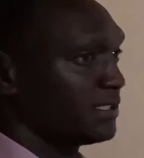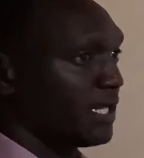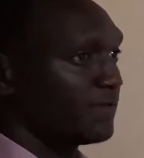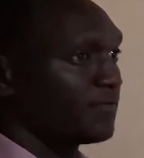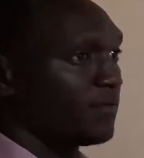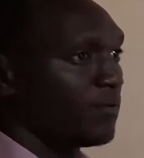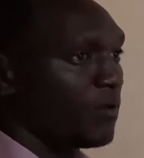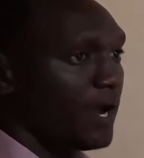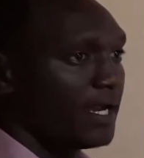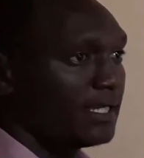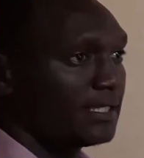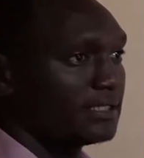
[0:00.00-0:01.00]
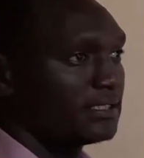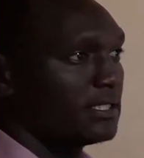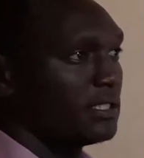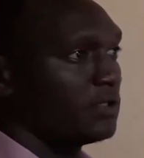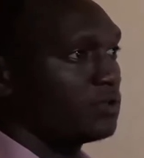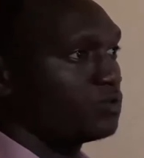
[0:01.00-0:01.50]
start from 1,
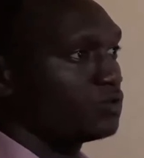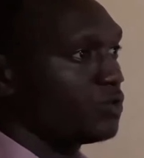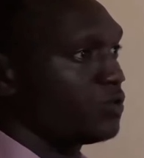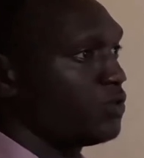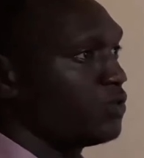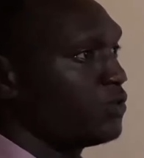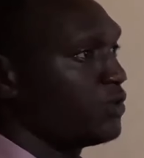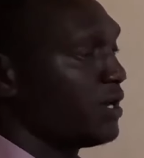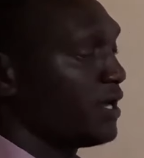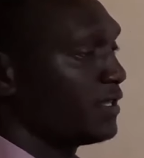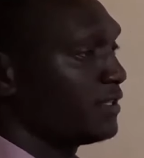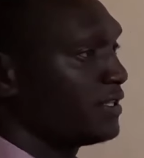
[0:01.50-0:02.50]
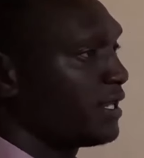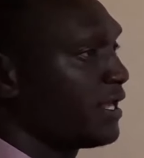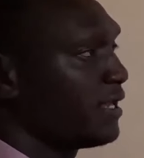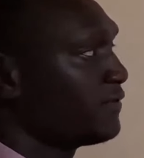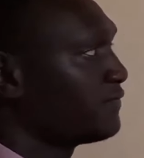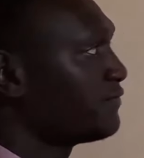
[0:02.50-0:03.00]
2,
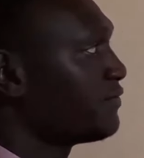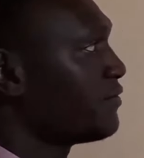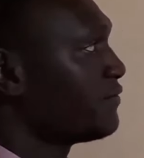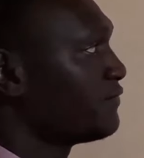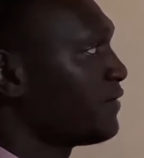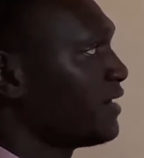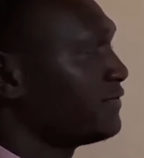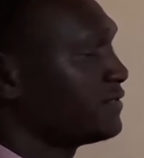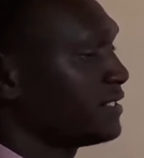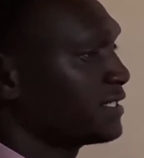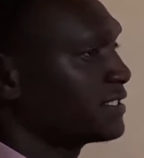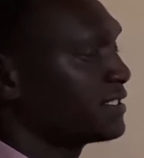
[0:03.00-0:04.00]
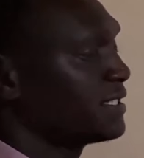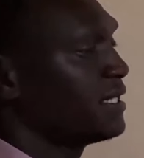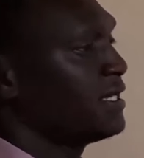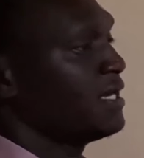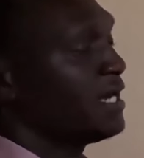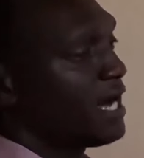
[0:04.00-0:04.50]
3, 4, 5, 6,
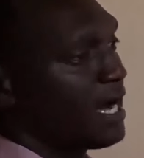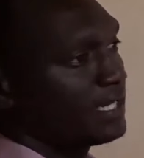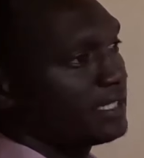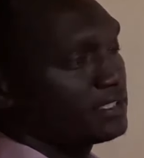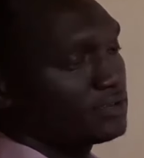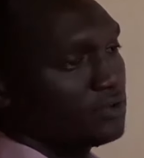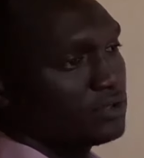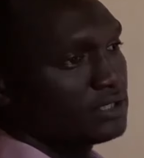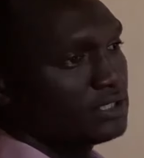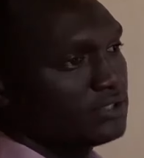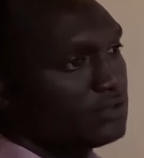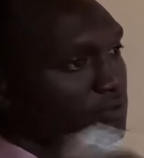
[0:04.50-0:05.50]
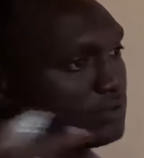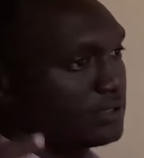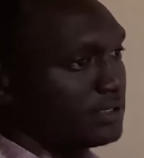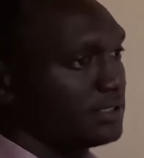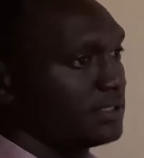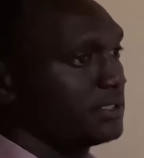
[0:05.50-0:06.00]
and it
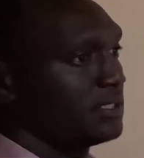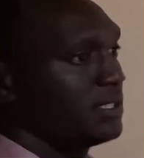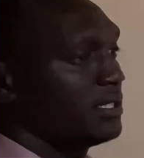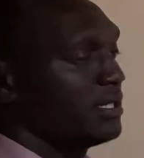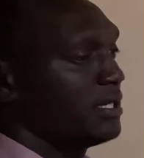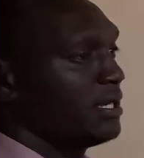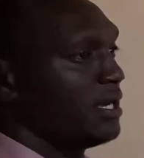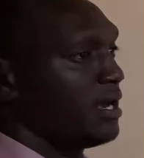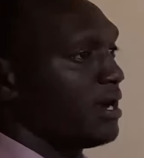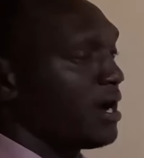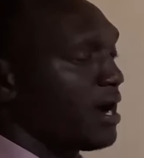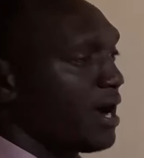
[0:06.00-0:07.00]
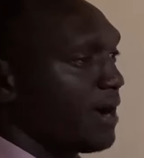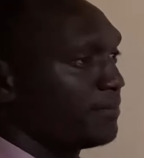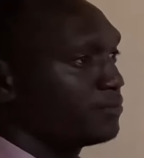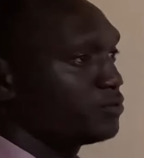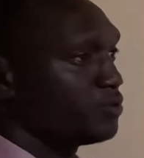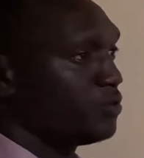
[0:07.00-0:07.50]
continues up
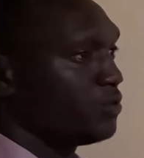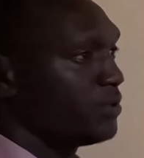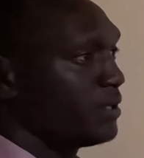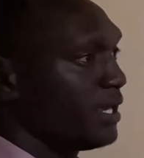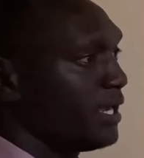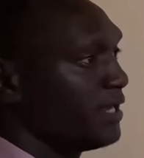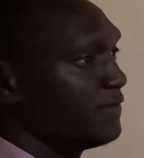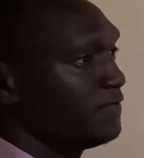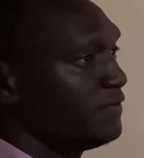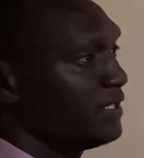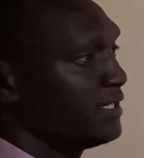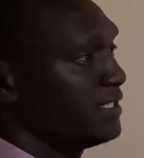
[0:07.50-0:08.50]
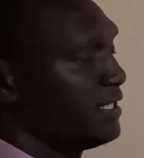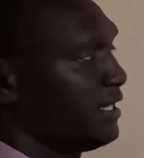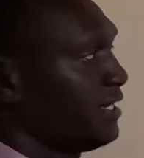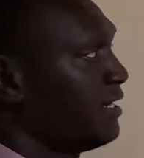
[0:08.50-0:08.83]
to infinity.